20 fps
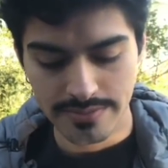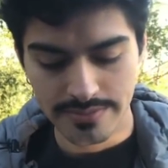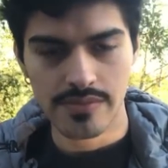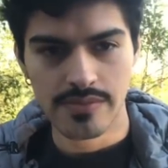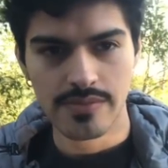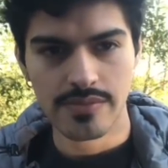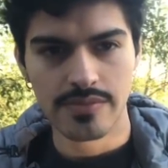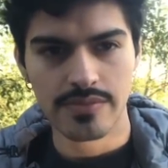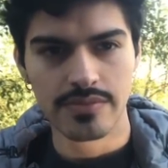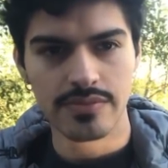
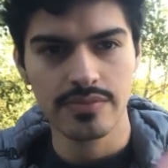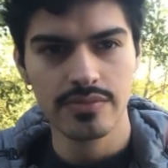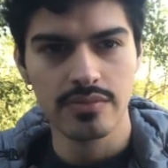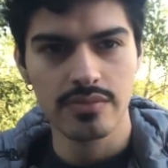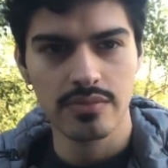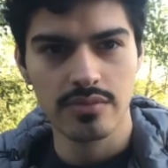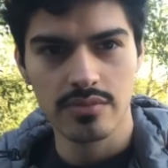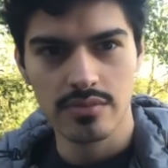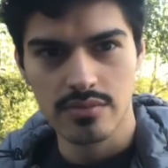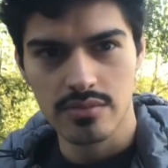
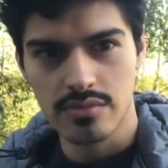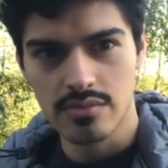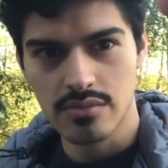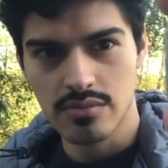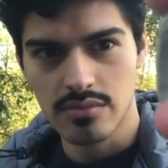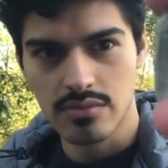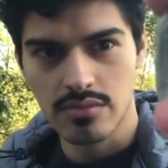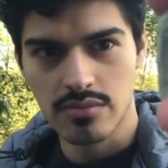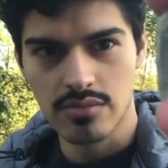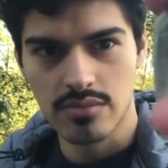
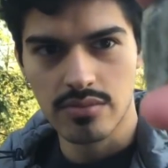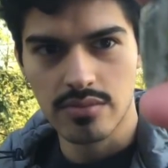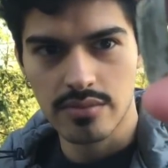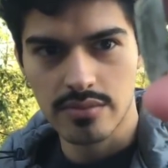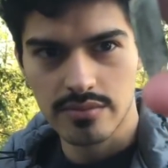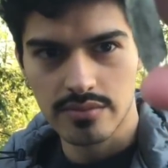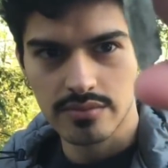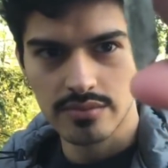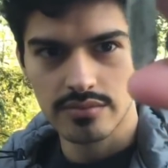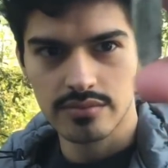
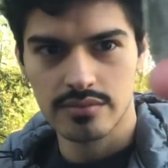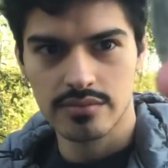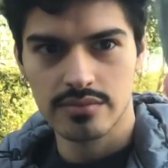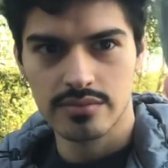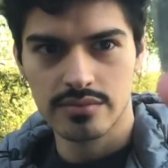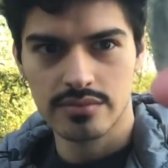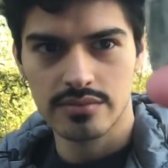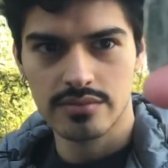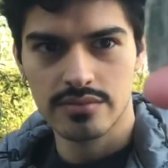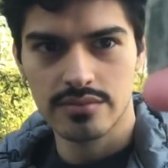
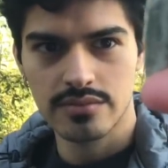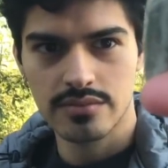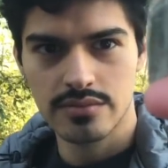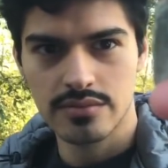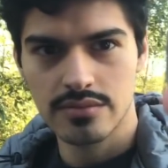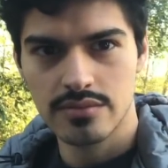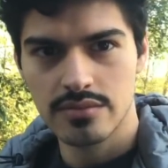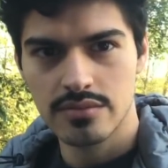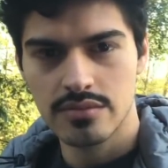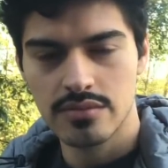
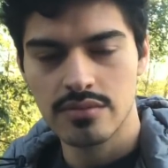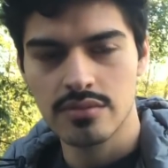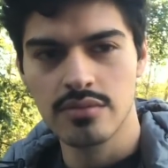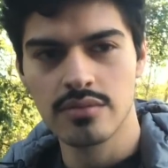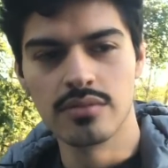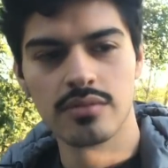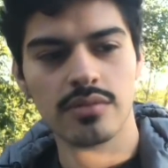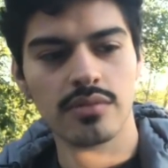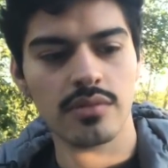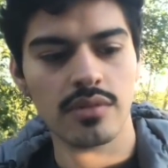
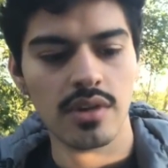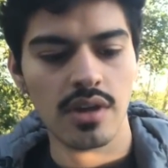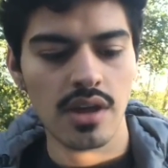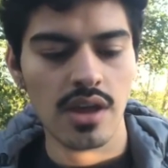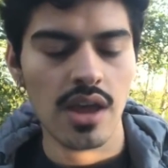Nothing is said.